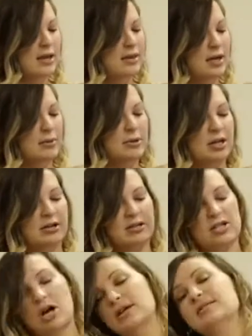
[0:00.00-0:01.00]
And then I'm gonna
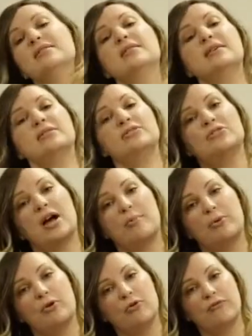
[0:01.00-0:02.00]
toss this
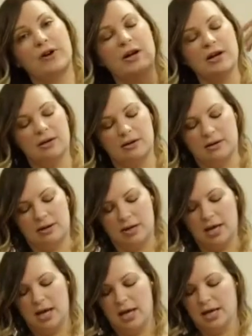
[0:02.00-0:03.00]
strap over.
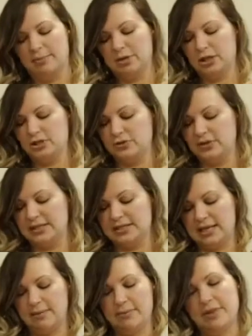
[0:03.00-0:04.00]
I'm gonna do the same